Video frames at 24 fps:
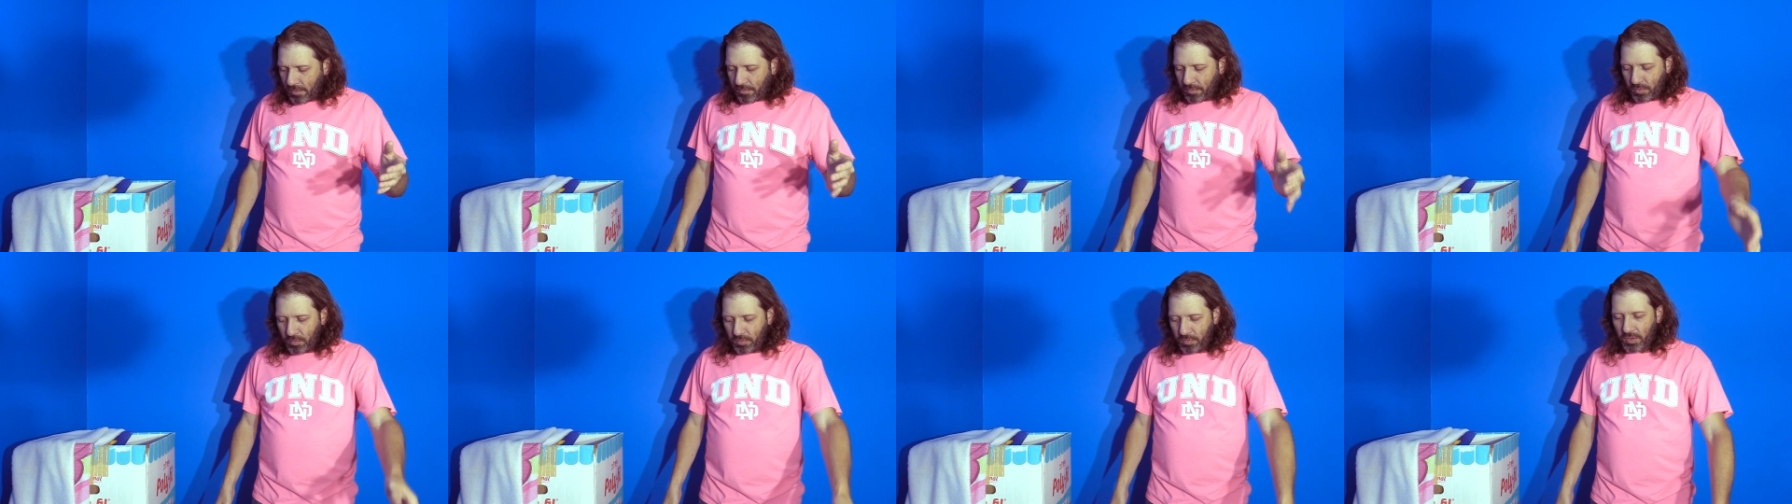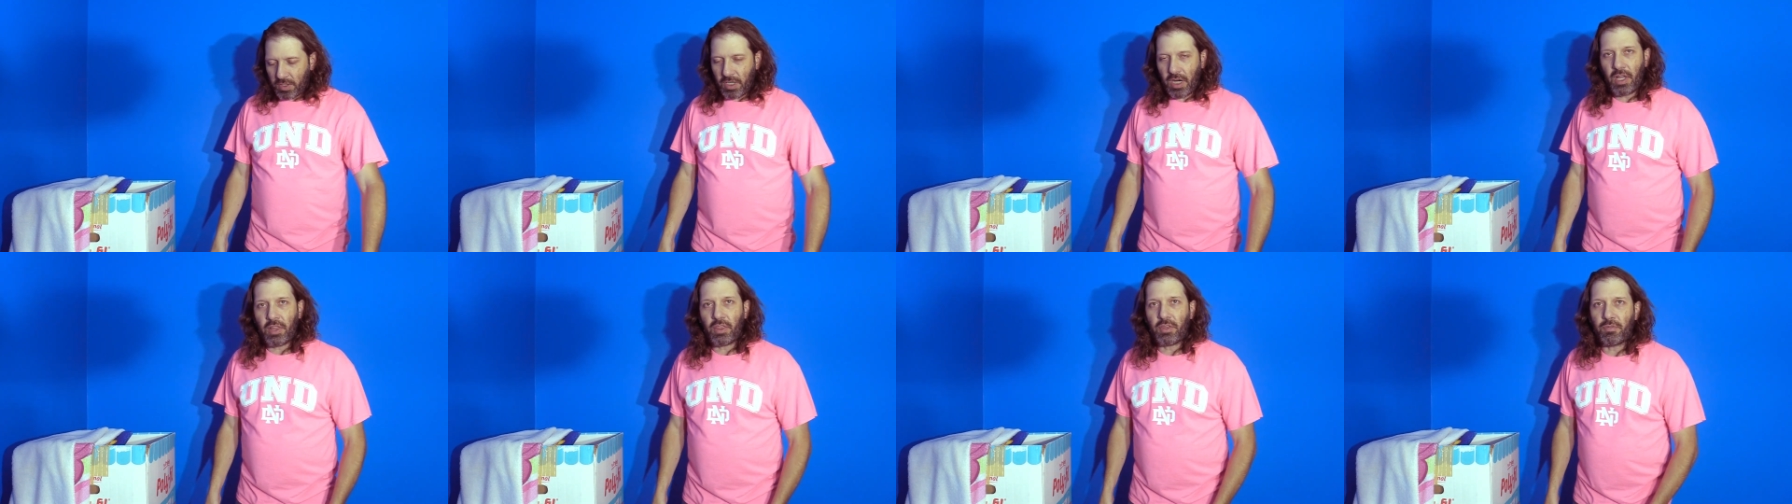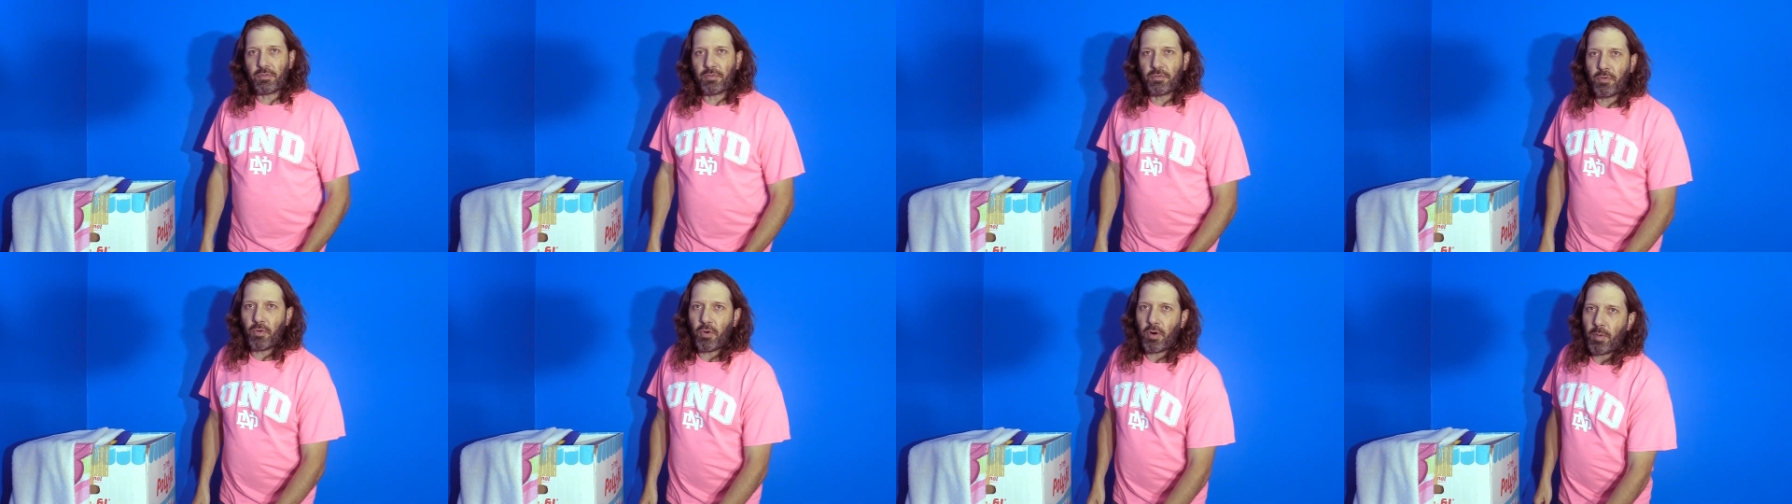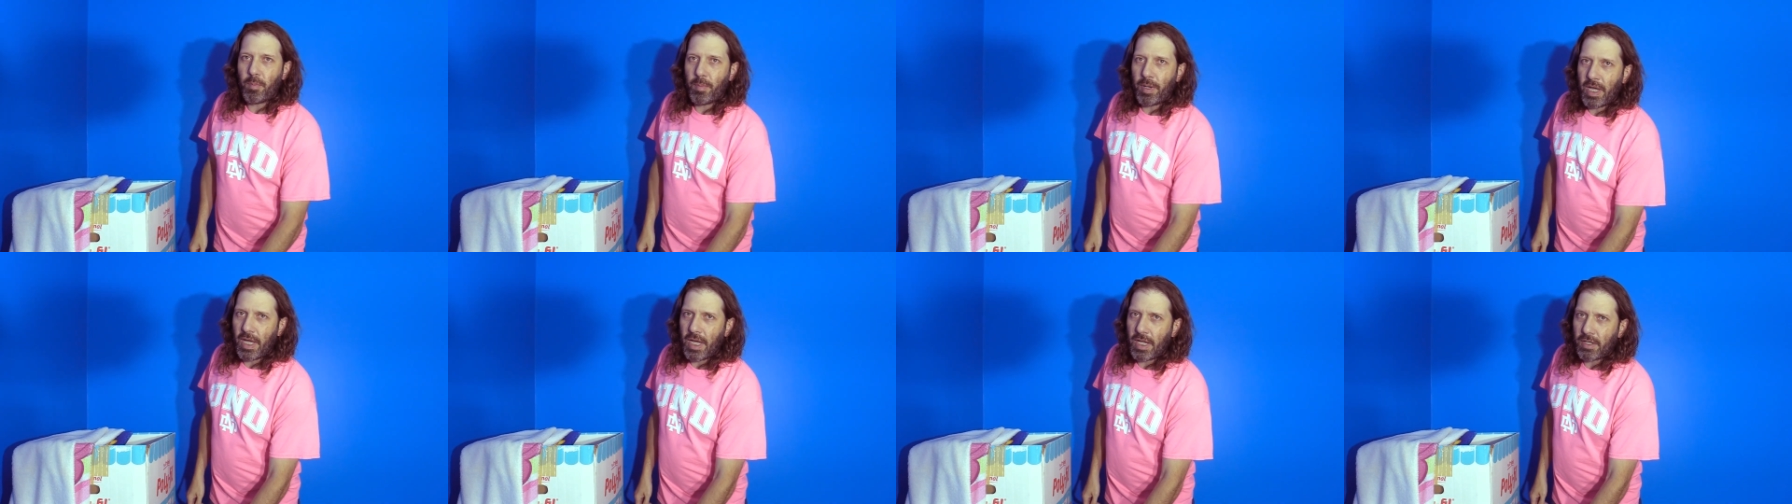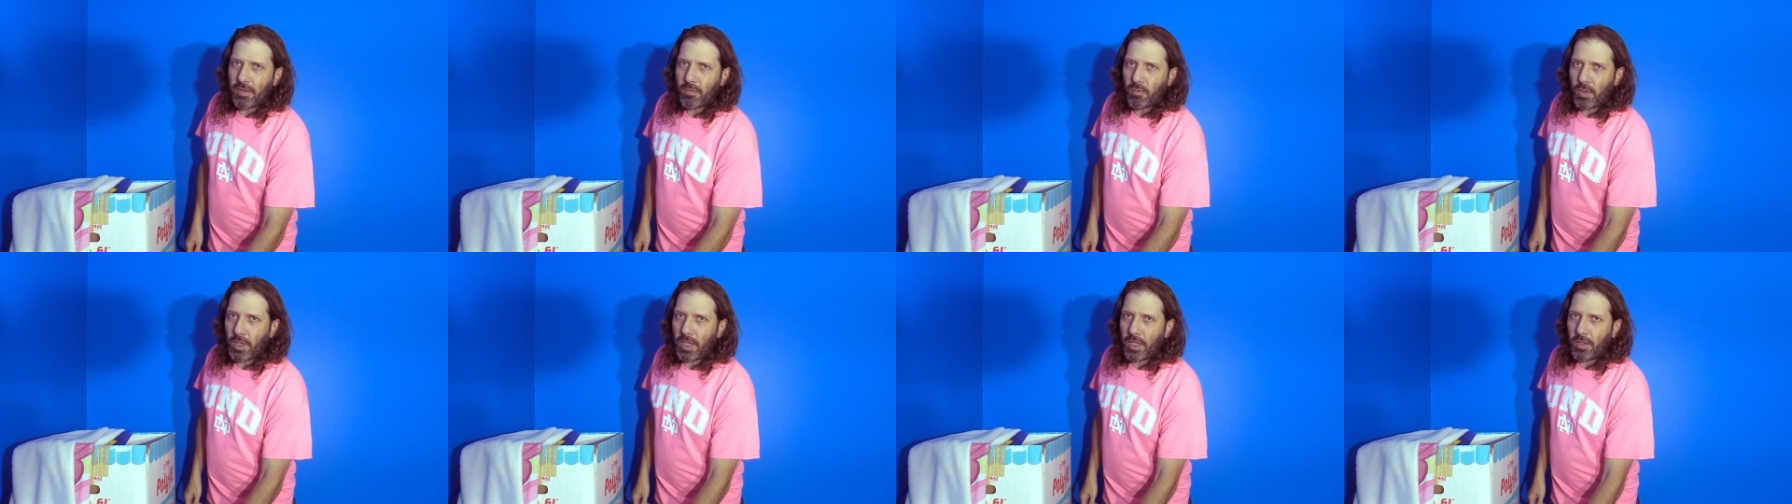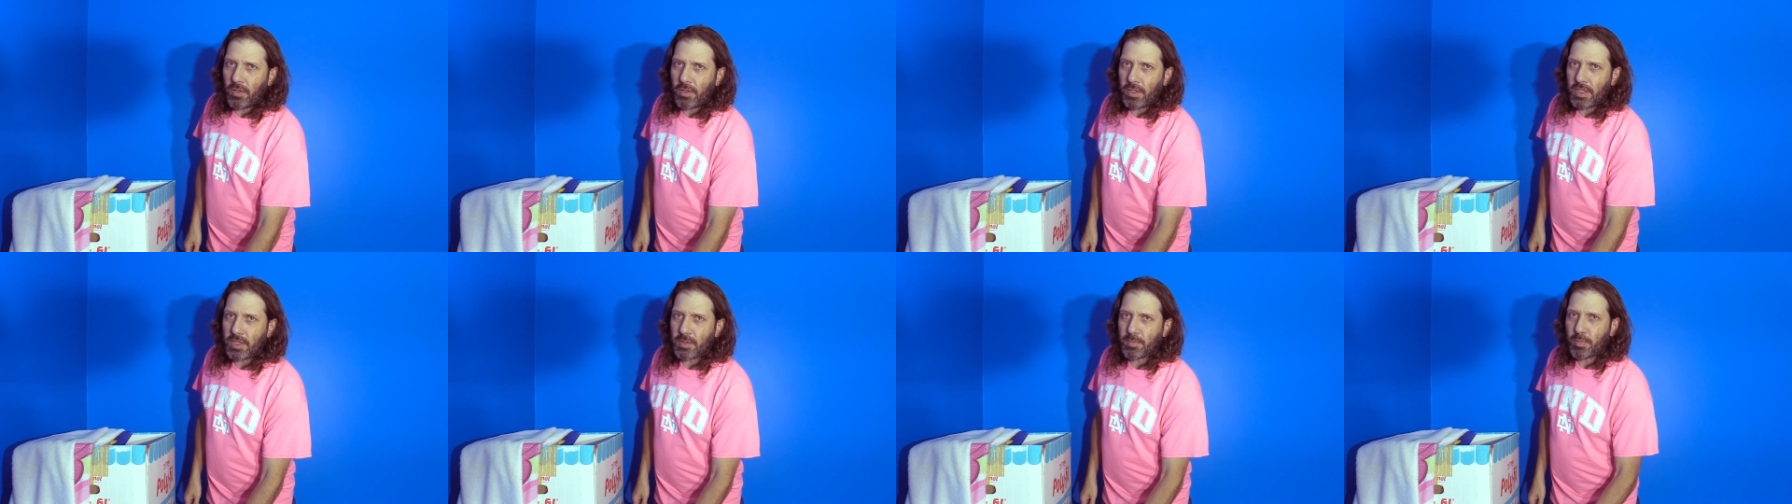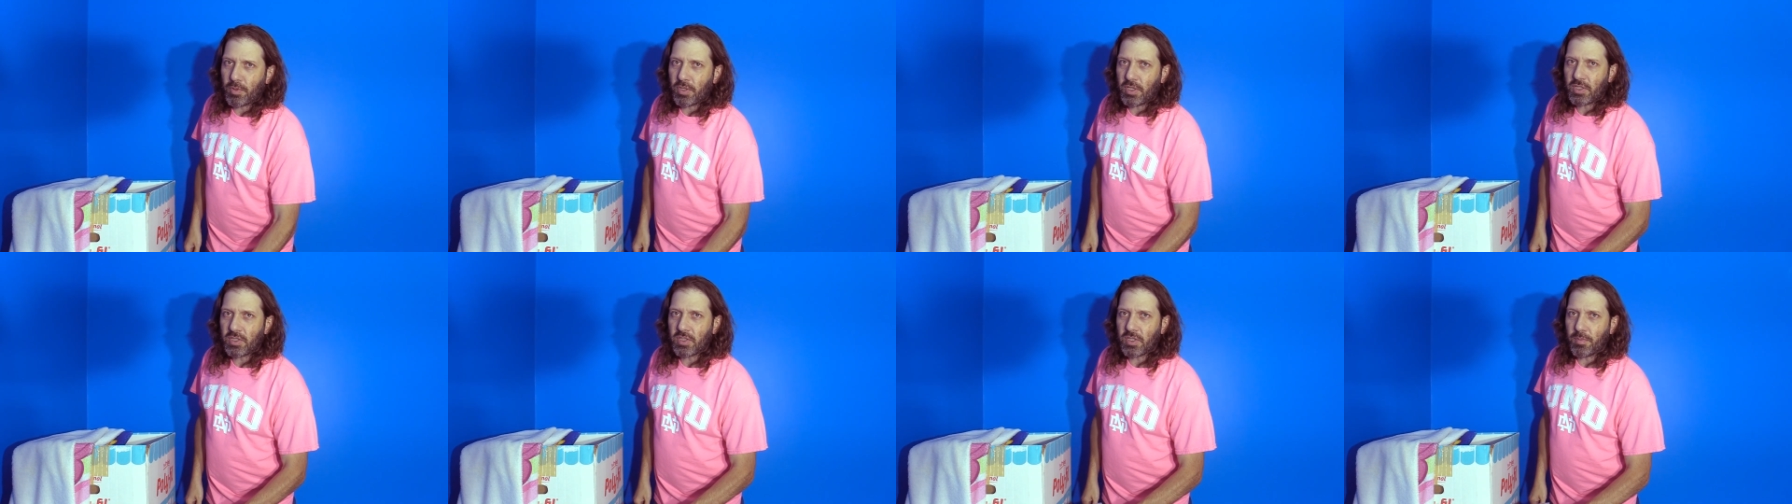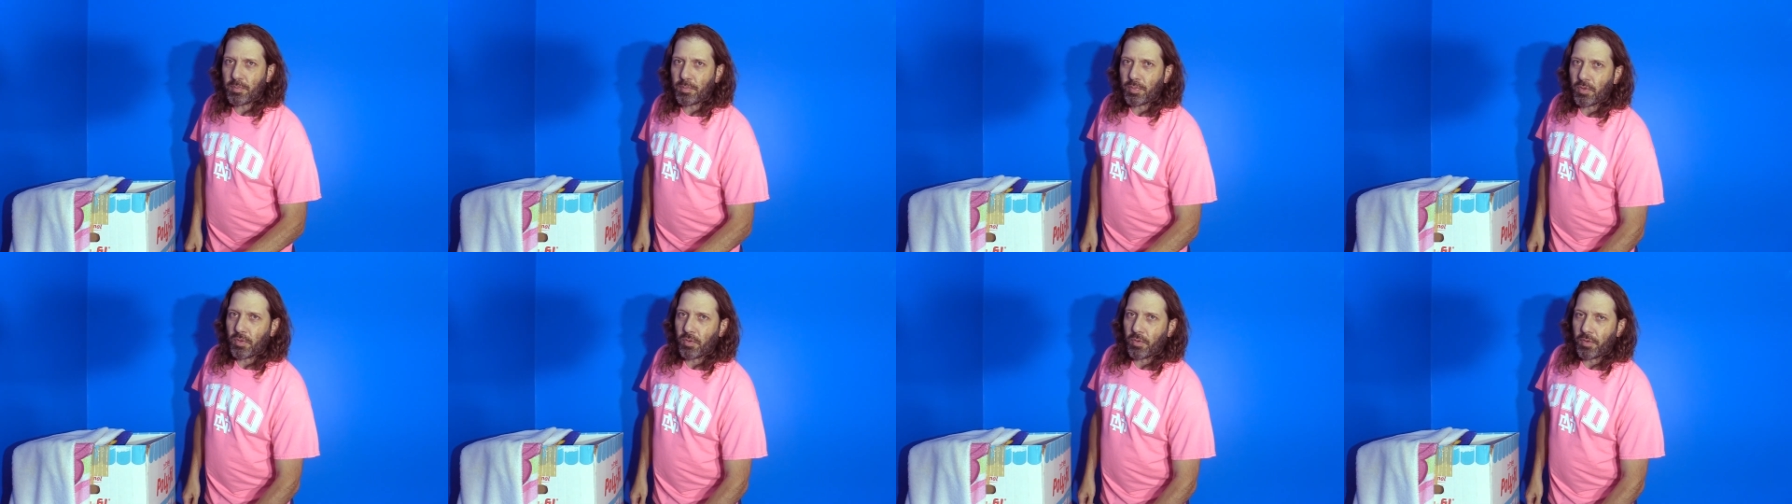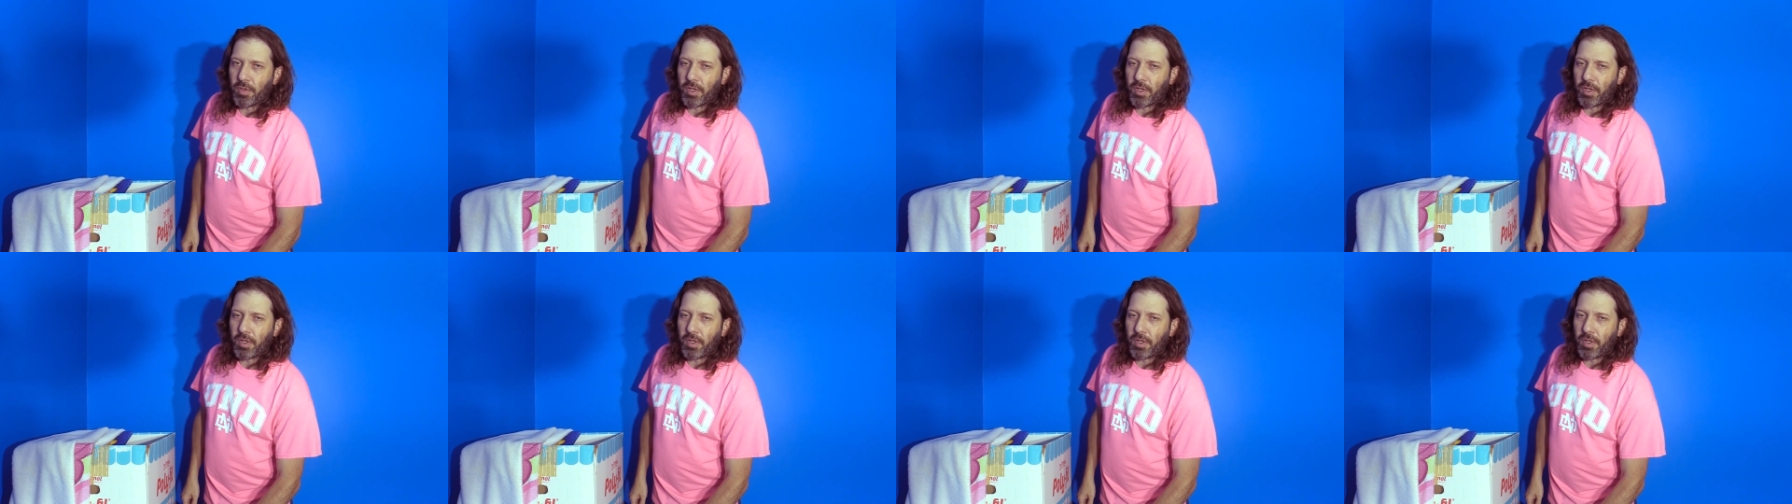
If you forgot the format, well, it's pretty simple.